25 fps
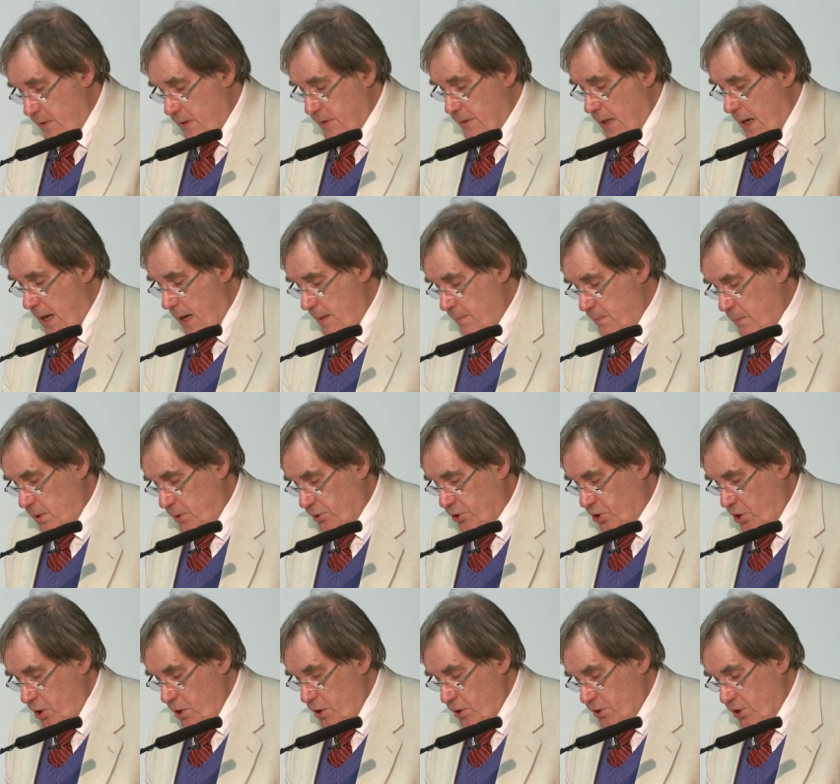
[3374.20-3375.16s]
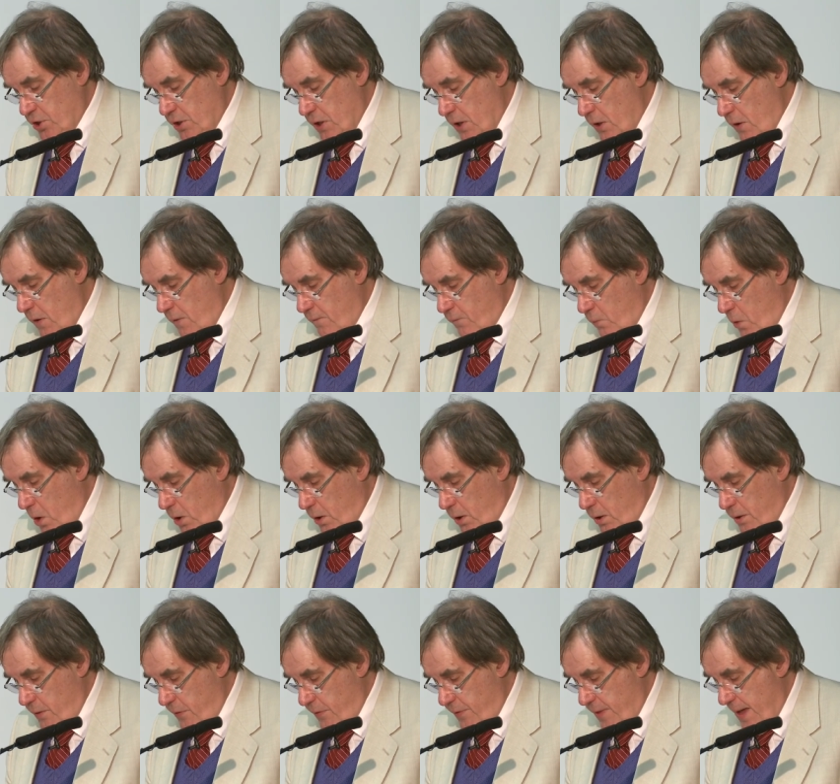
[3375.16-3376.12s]
that the humble church of
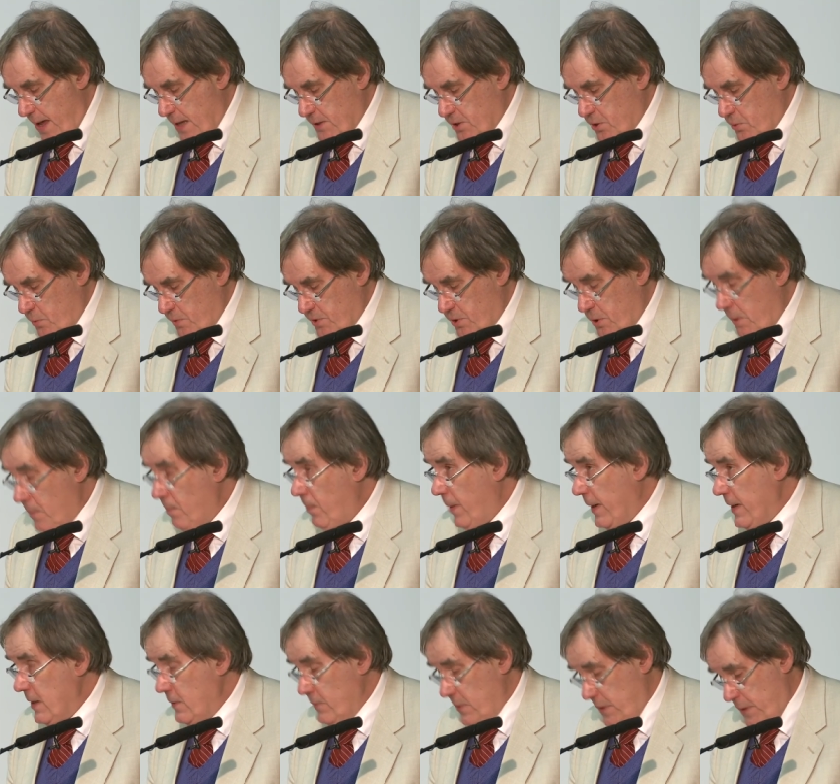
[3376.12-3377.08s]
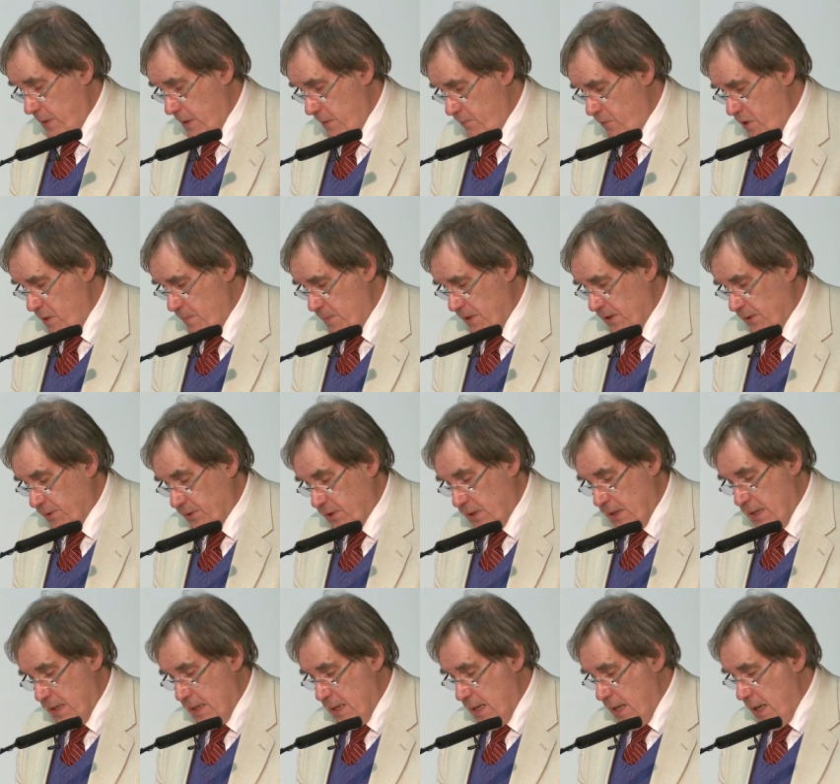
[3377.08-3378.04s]
Wattle and Thatch was completely rebuilt
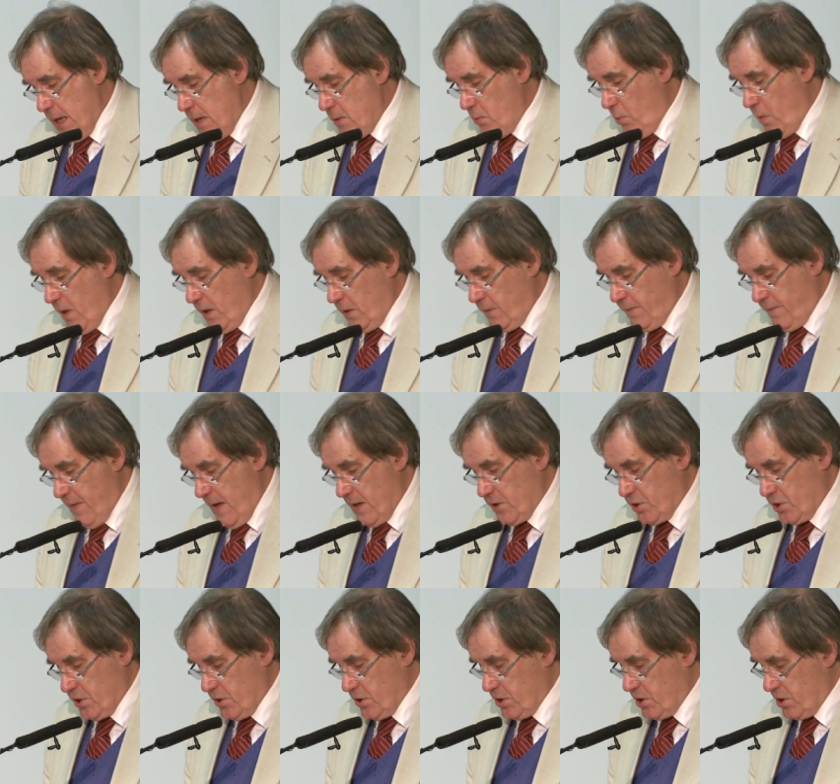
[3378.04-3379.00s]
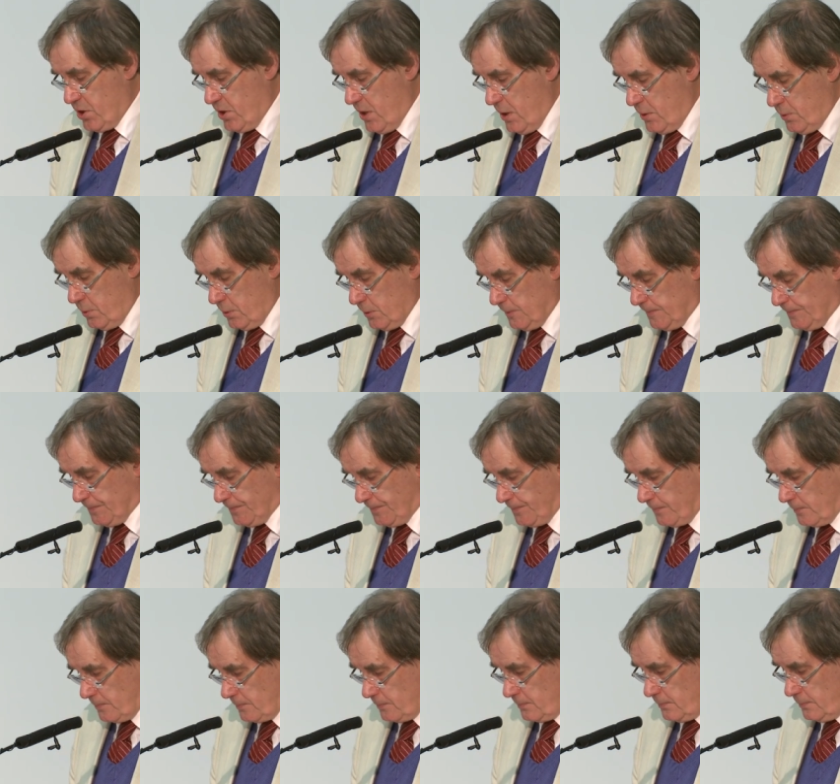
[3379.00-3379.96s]
in well fashioned stone.
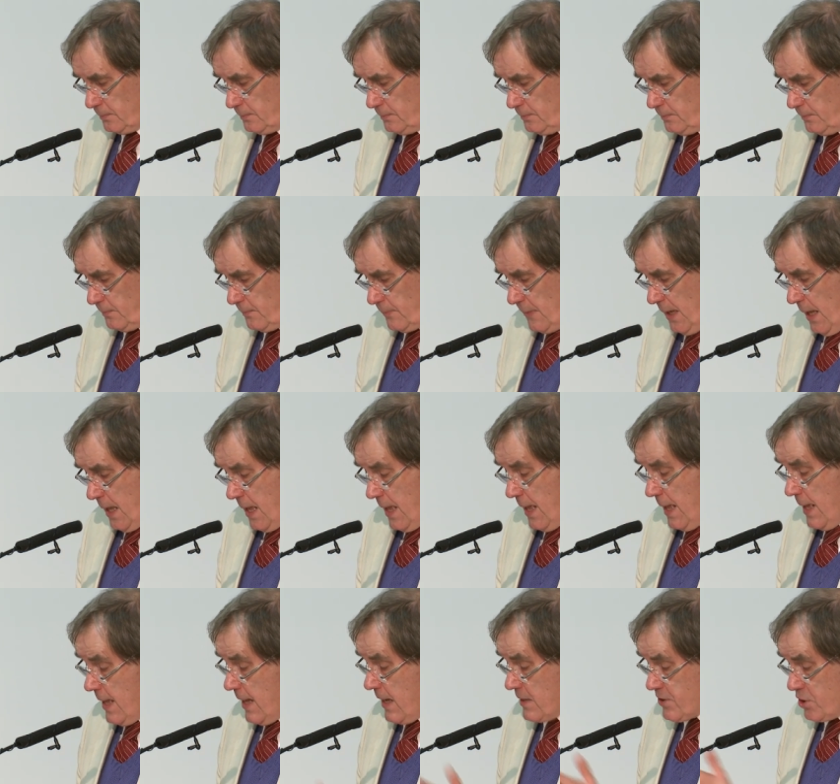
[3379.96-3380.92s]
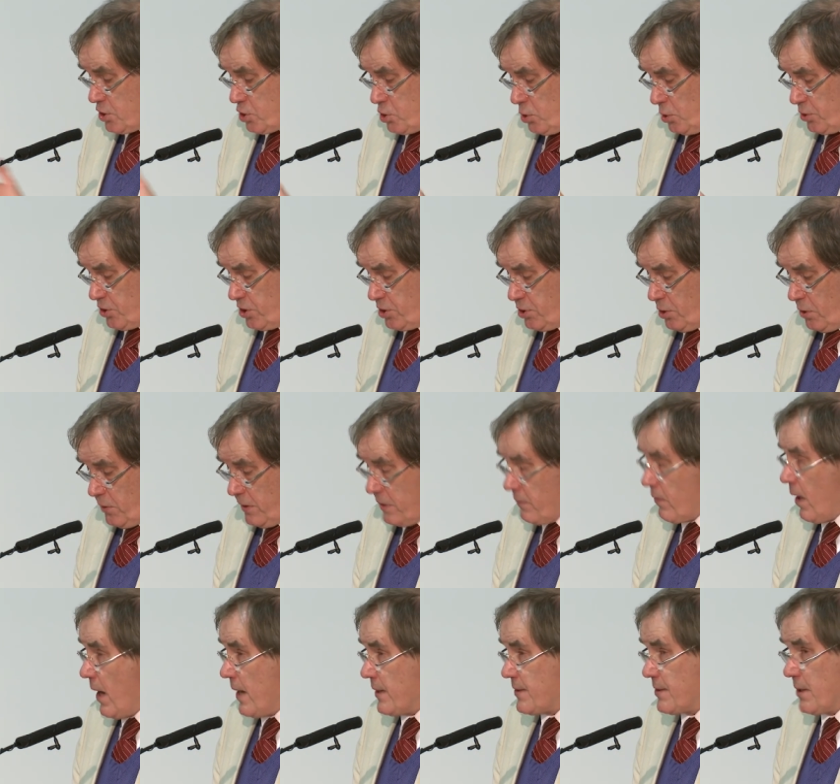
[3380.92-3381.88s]
As a short story
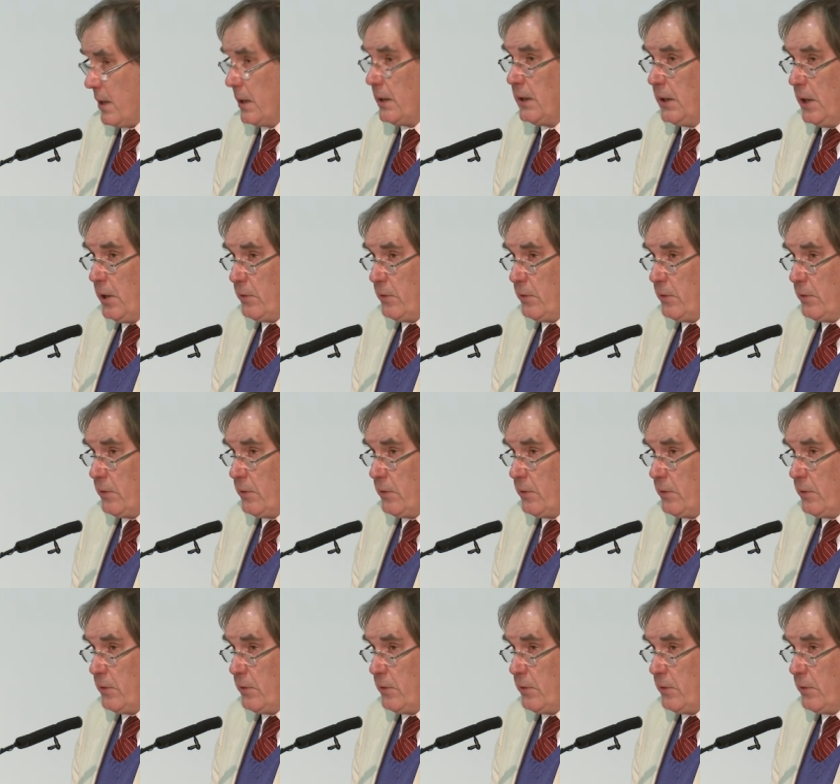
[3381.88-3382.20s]
writer,